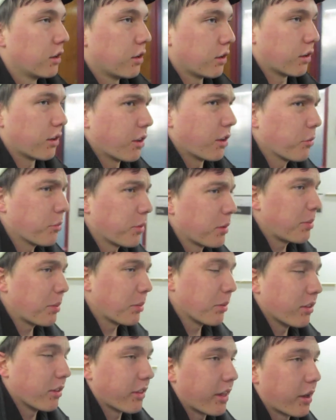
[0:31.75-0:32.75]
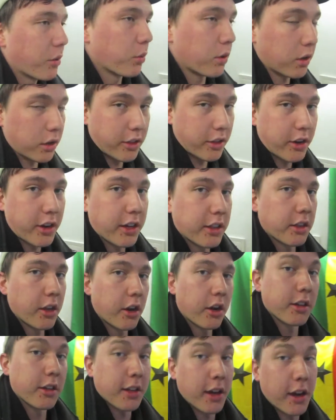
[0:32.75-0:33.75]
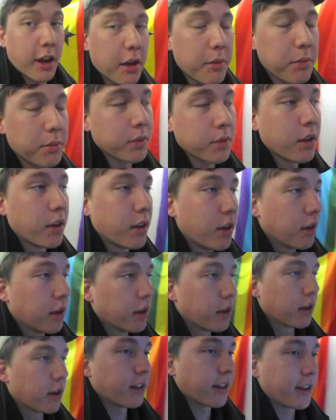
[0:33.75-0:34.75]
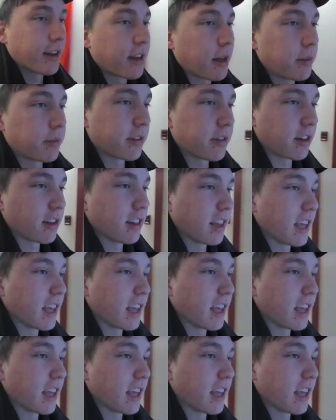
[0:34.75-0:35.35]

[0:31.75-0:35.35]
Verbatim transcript: Or I hope the people that work there get there on time. A lot of times they're